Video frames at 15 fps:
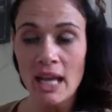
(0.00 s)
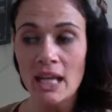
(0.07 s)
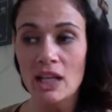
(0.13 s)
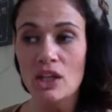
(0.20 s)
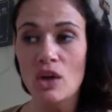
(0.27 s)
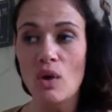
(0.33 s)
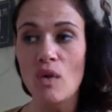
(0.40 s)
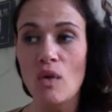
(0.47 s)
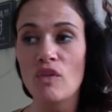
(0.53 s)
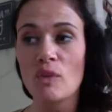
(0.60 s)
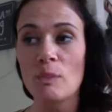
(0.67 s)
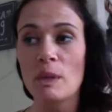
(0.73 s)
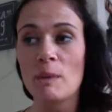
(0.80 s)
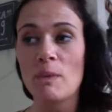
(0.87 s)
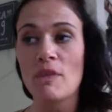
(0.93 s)
And I know for
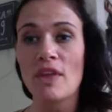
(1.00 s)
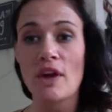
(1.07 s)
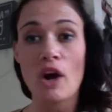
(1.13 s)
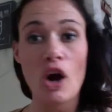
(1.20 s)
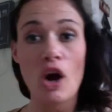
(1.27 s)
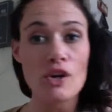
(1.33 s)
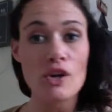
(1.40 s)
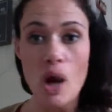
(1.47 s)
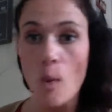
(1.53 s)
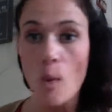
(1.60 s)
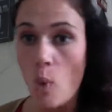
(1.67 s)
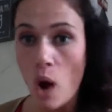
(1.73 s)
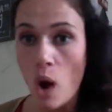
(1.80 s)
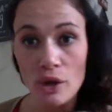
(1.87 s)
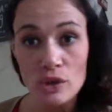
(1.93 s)
people that are not
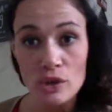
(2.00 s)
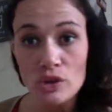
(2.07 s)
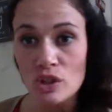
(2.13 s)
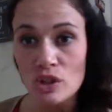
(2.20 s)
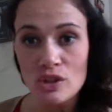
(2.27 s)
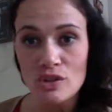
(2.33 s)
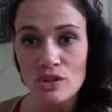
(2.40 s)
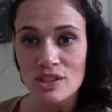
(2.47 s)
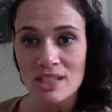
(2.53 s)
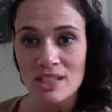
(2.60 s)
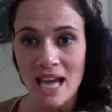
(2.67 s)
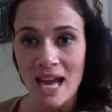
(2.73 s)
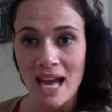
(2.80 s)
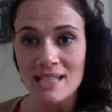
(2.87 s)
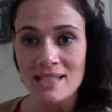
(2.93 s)
water drinkers
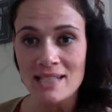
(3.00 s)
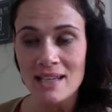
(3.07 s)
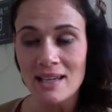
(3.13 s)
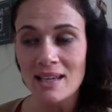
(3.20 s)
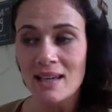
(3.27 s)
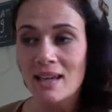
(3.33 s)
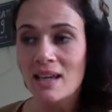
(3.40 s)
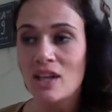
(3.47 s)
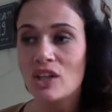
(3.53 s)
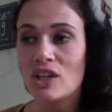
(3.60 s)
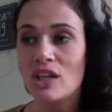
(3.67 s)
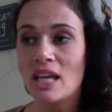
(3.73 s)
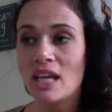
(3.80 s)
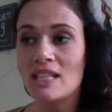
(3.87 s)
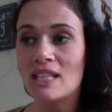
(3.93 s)
yet,
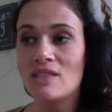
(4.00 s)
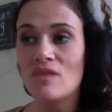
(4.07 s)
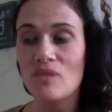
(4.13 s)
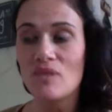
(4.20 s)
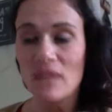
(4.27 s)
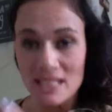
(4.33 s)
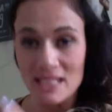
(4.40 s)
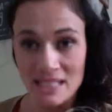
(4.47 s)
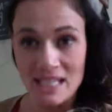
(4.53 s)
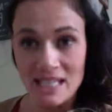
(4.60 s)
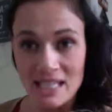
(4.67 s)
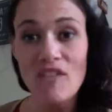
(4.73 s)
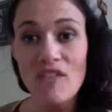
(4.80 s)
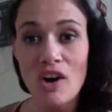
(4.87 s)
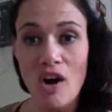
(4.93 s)
it's
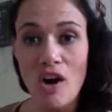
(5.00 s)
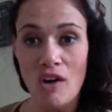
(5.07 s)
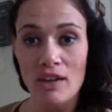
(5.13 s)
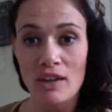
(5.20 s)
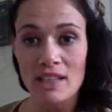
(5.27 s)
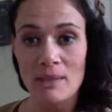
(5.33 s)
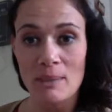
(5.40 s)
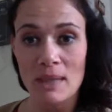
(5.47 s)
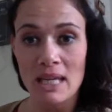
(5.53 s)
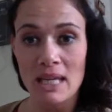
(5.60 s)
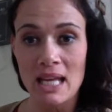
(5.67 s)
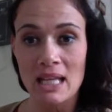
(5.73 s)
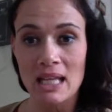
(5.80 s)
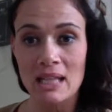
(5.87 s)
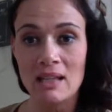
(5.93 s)
difficult in the
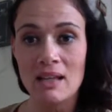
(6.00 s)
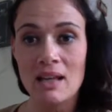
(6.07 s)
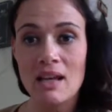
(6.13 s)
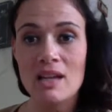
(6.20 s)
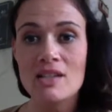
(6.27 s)
beginning.